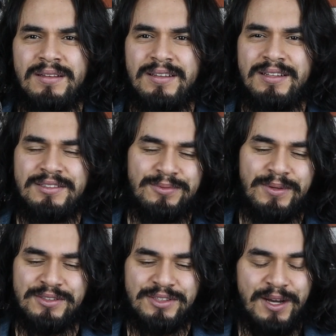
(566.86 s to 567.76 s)
this
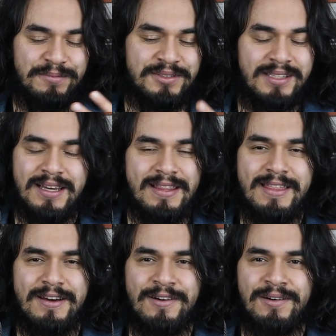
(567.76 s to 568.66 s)
with some synth
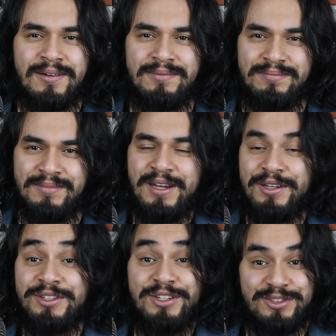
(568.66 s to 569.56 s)
or they
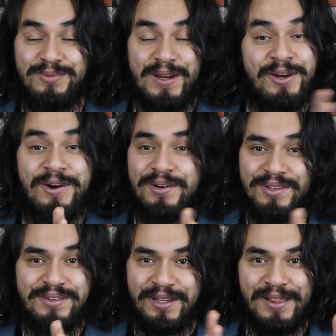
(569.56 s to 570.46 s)
just
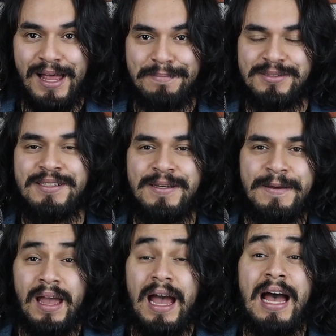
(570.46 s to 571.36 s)
recorded the claps.
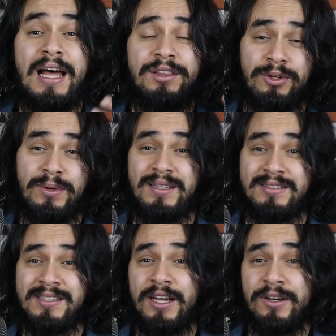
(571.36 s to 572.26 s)
And during the
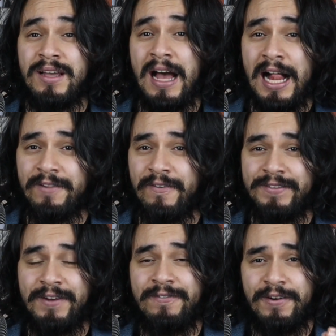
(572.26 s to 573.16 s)
second half of
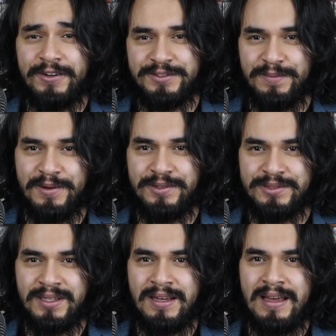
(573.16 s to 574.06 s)
the first
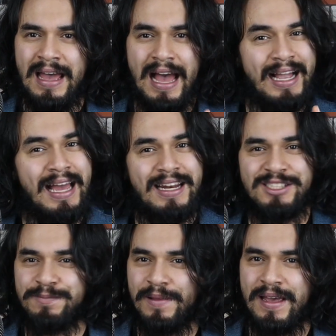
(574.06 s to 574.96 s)
verse, Akane
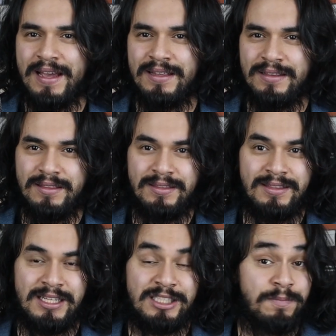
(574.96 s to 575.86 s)
is playing
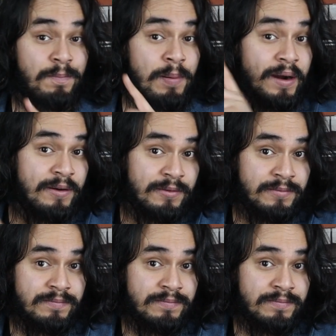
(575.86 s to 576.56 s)
this pattern.